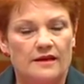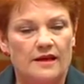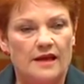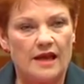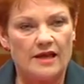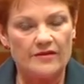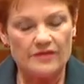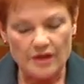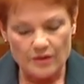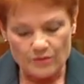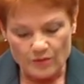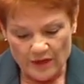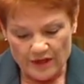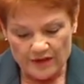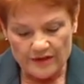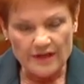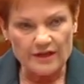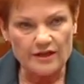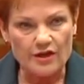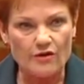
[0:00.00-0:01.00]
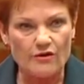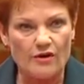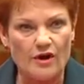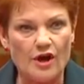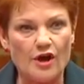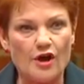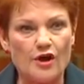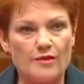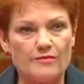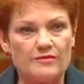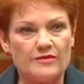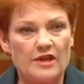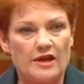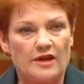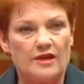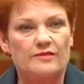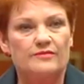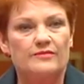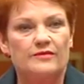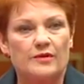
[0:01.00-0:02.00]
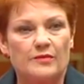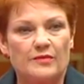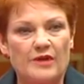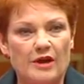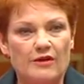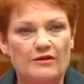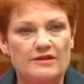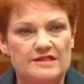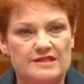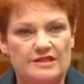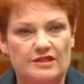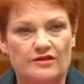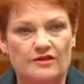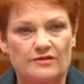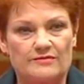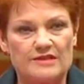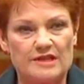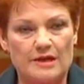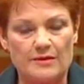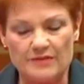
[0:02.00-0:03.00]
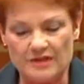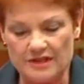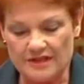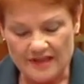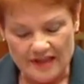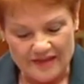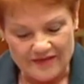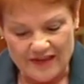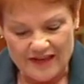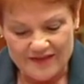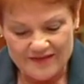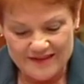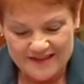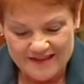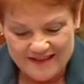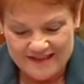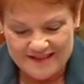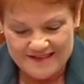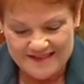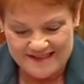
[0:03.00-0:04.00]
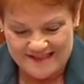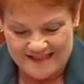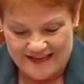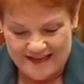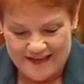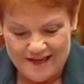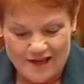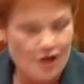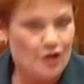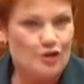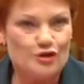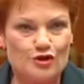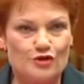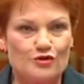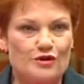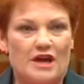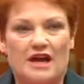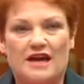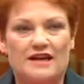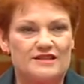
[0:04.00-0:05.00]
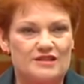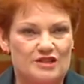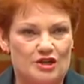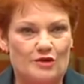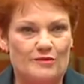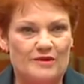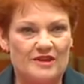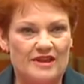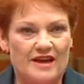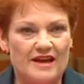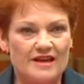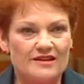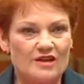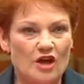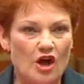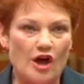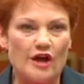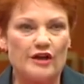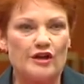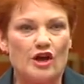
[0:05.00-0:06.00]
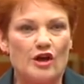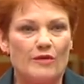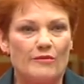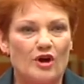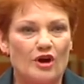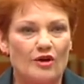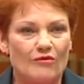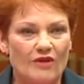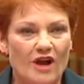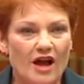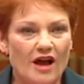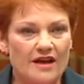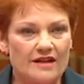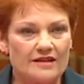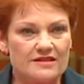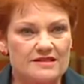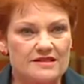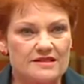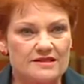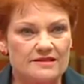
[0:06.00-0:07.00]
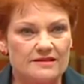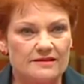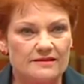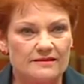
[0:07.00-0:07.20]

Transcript: And then when they go home, the parents tell them something, and then the kids say, you can't tell me that, I know my rights.